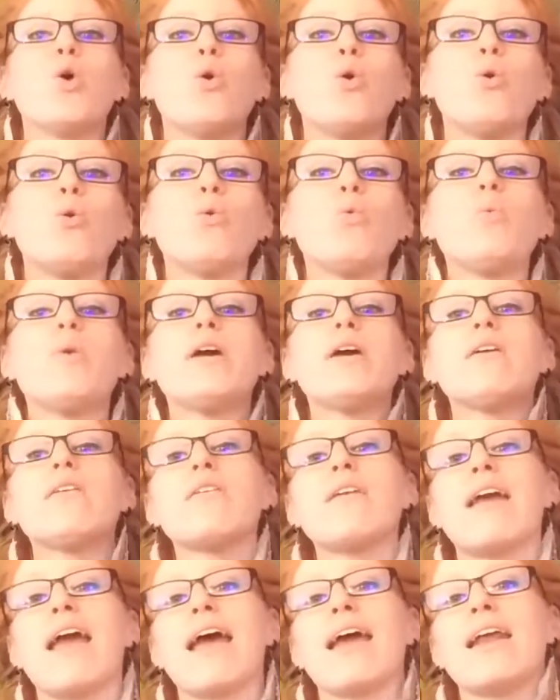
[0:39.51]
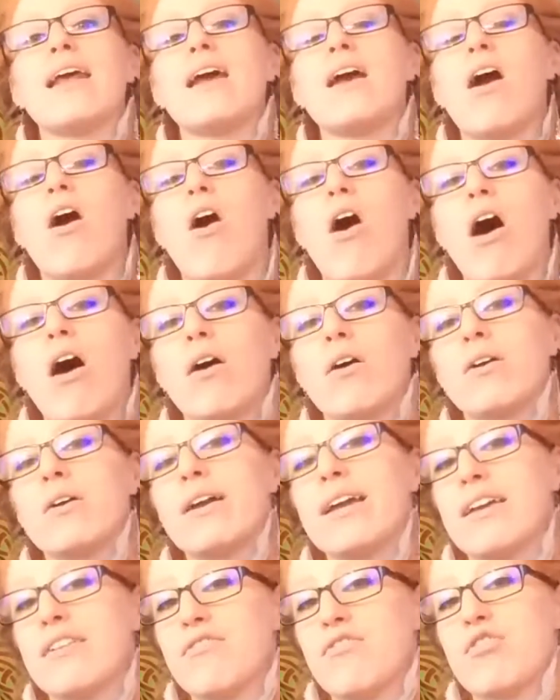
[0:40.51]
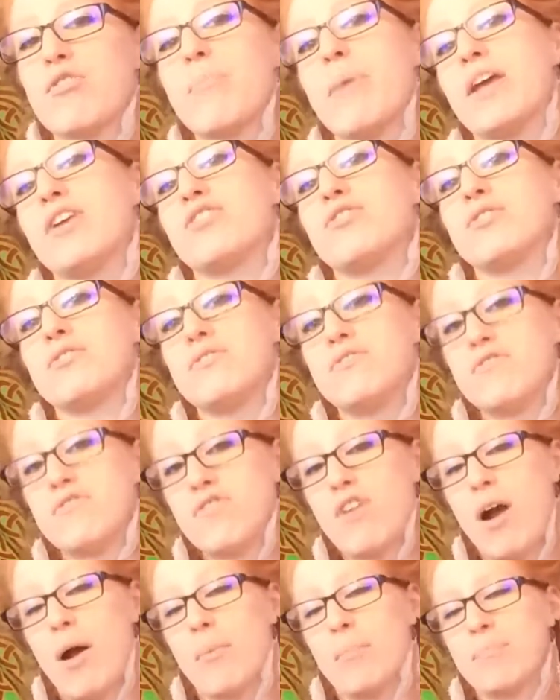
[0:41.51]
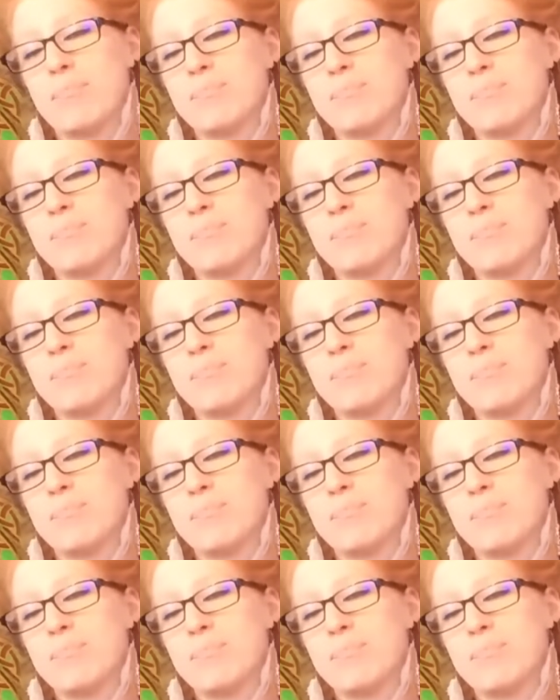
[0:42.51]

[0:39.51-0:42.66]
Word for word: who we are getting our information from.